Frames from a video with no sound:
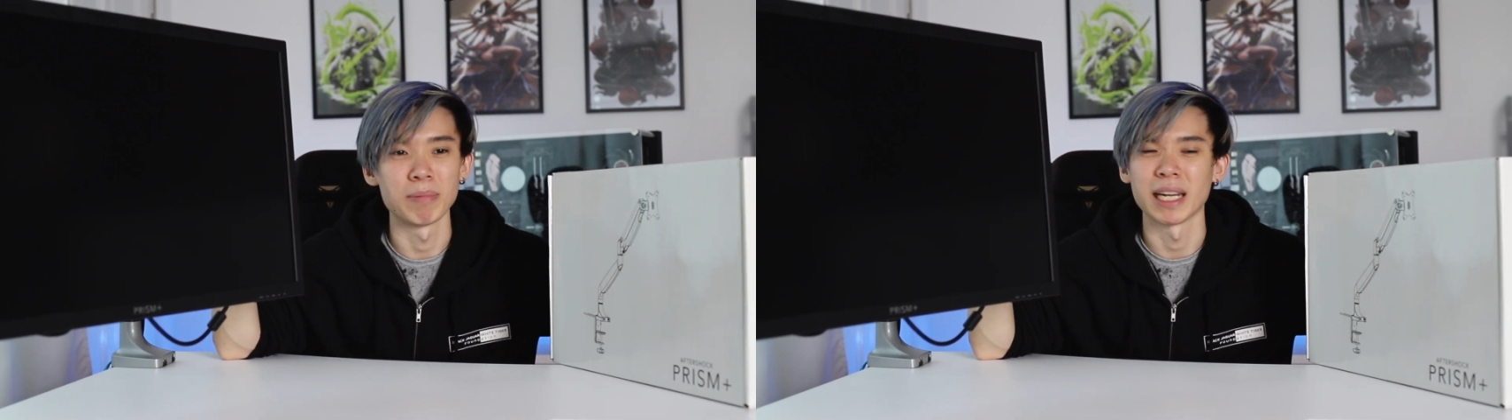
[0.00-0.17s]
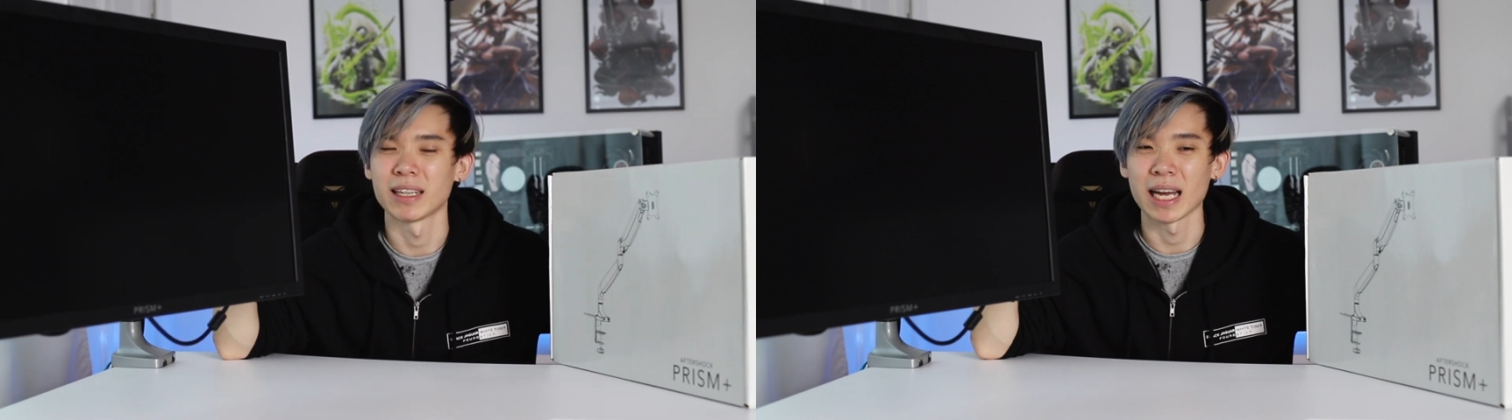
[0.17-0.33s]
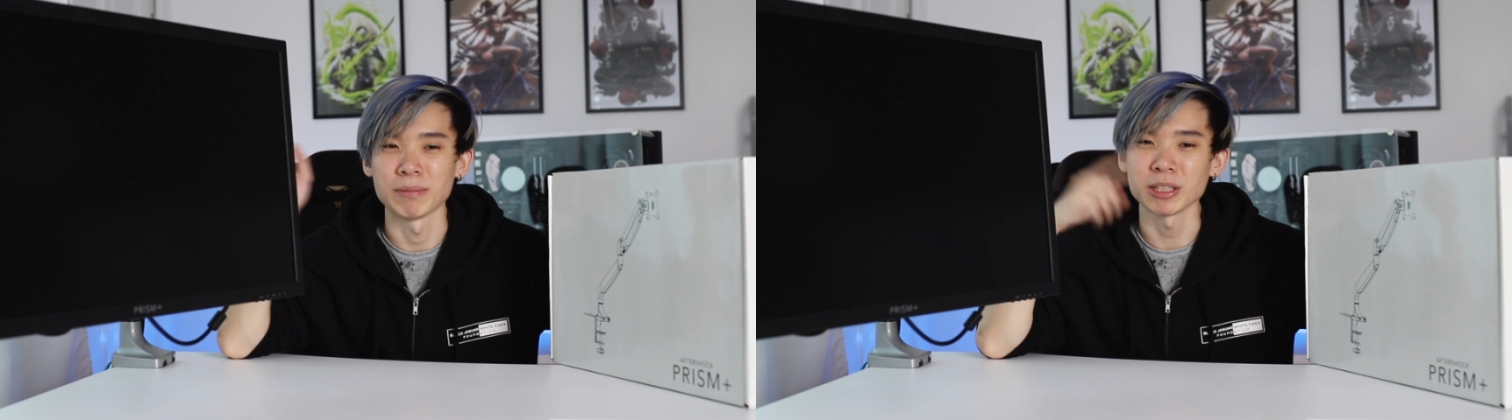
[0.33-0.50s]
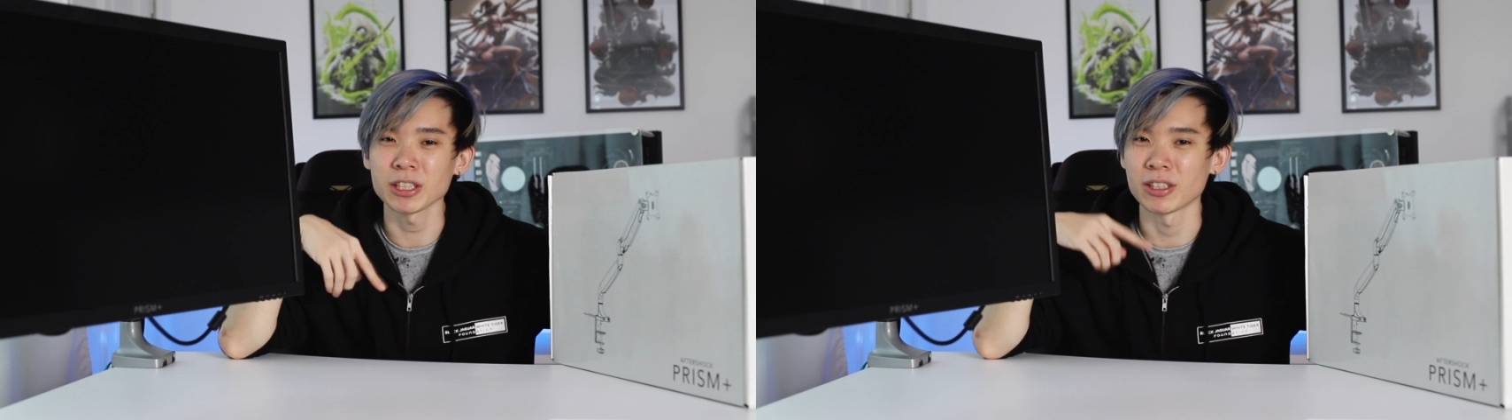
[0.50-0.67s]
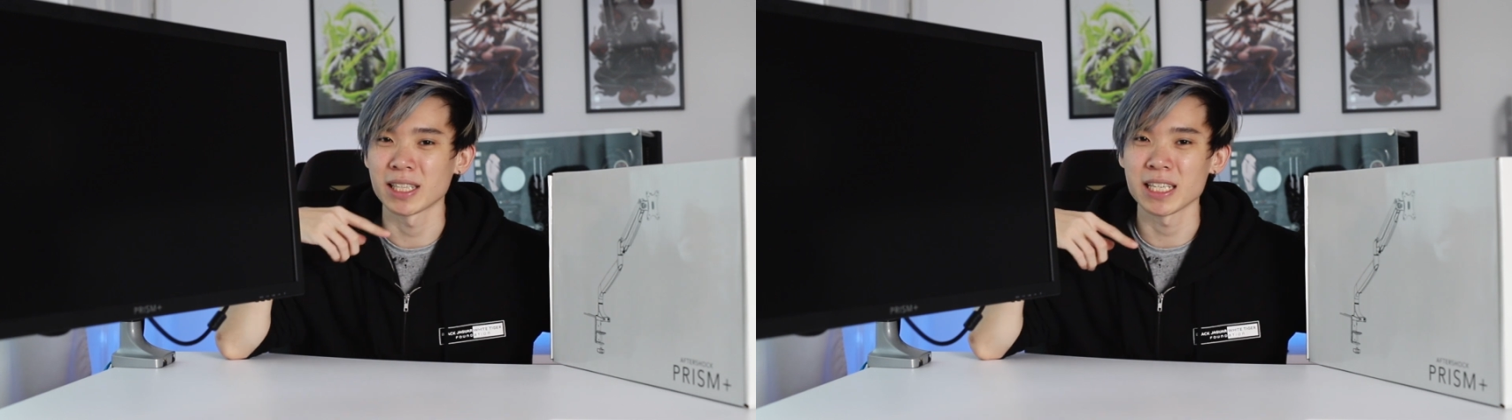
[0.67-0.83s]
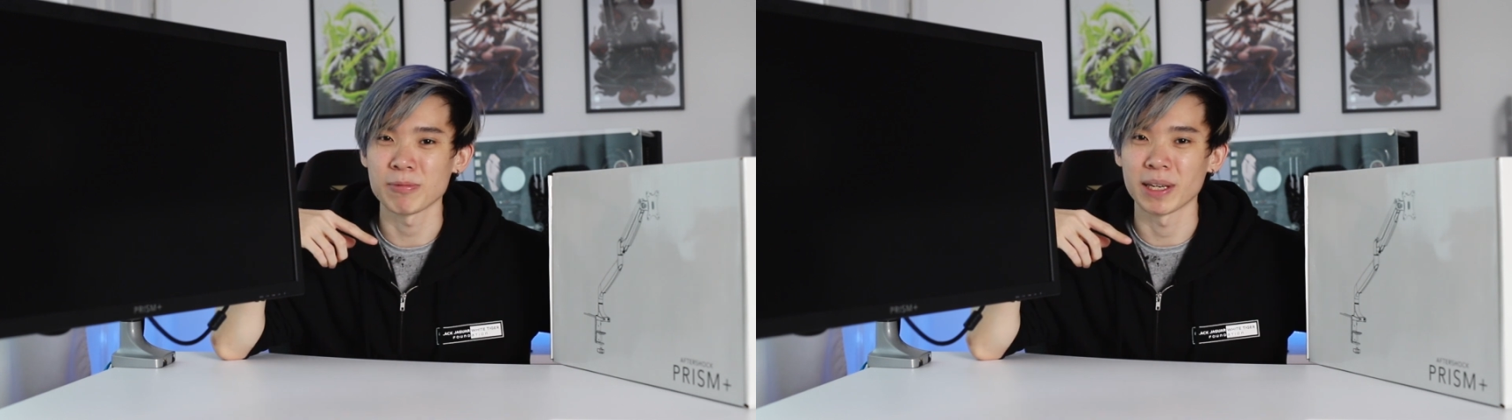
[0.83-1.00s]
But I'm just
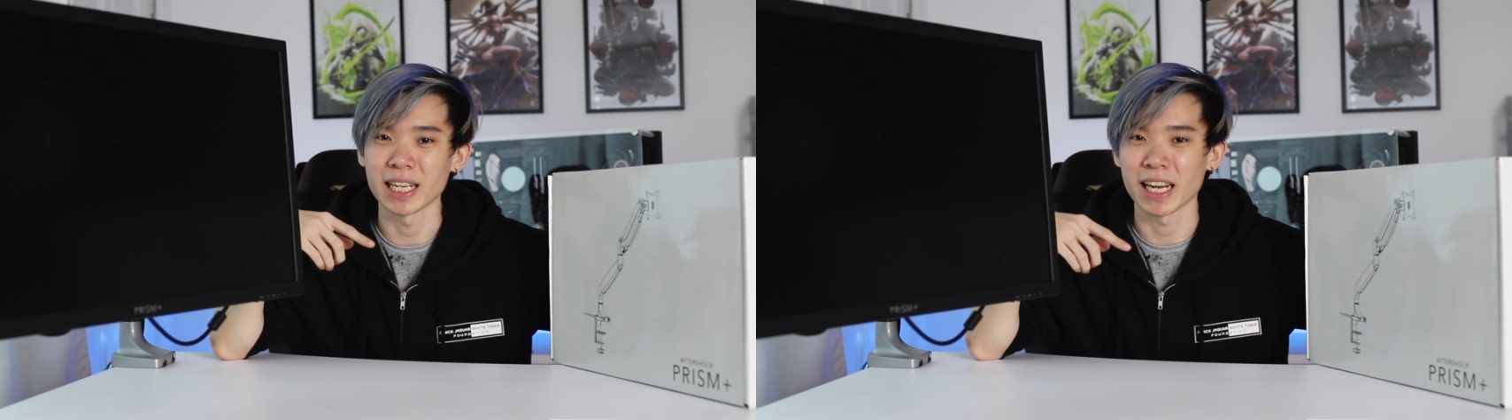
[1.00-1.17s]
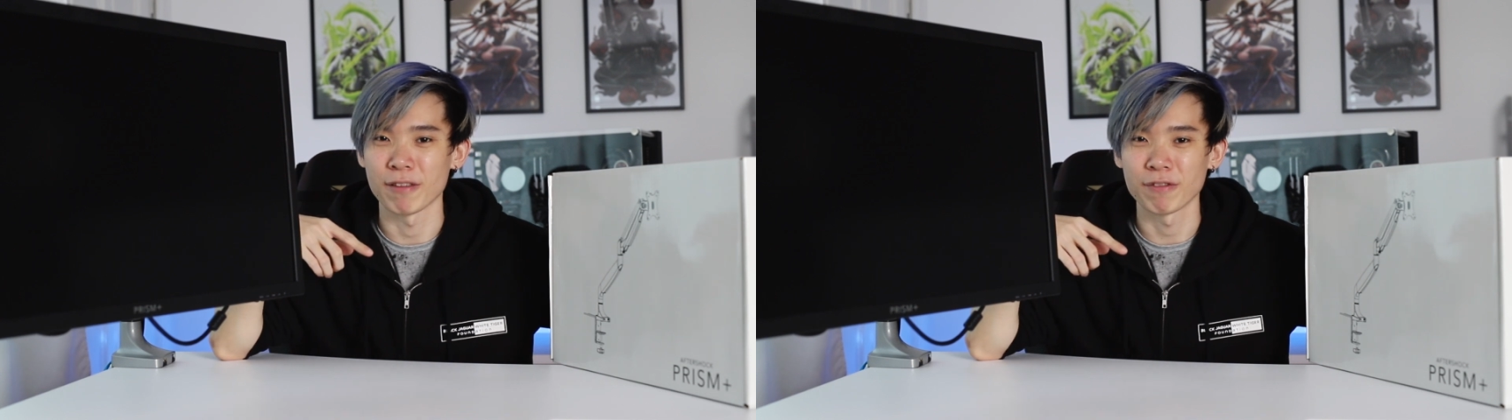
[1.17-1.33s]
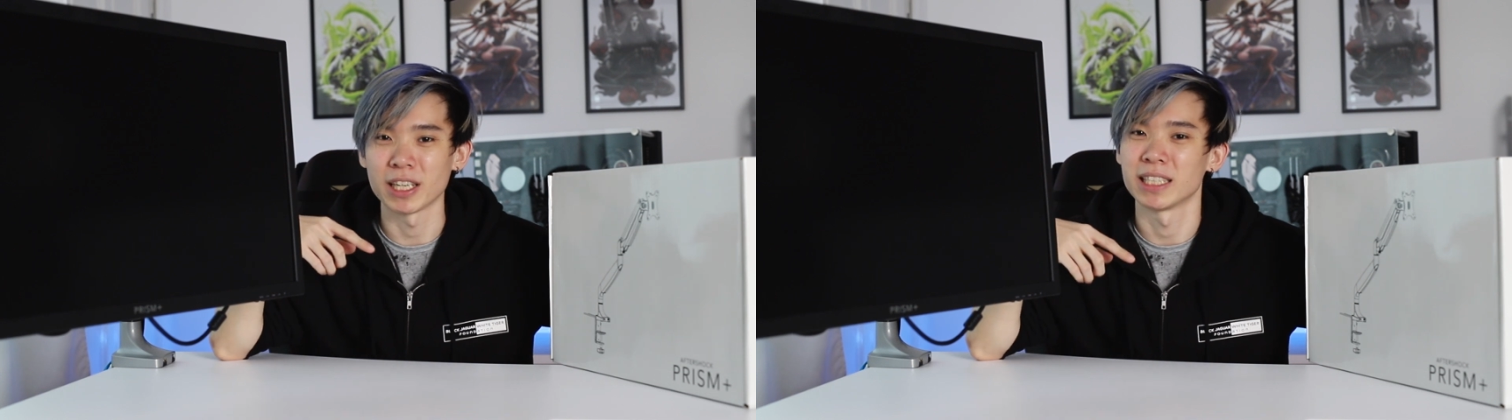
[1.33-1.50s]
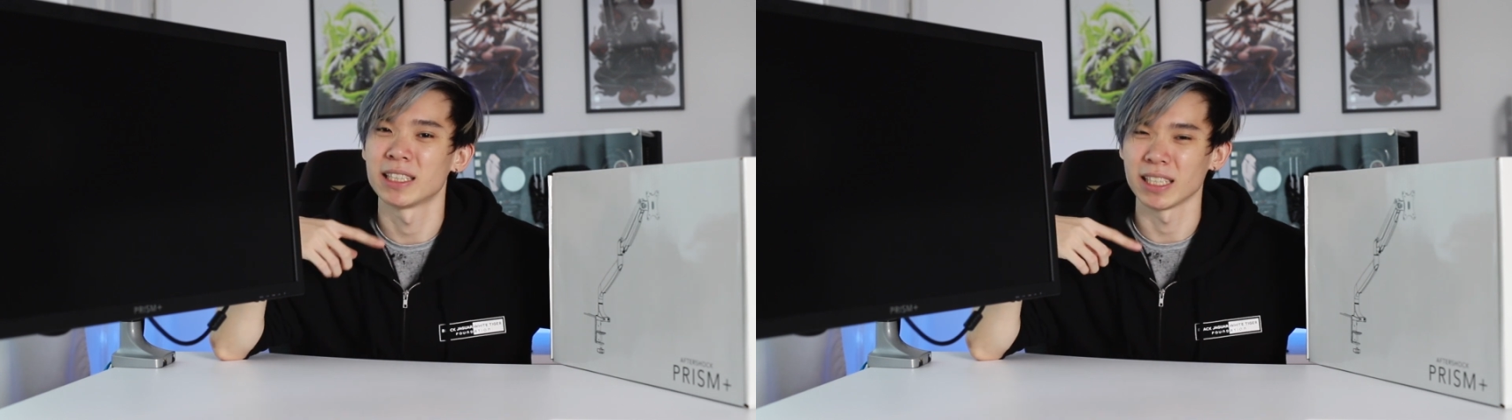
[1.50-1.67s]
going to test whether it can fit a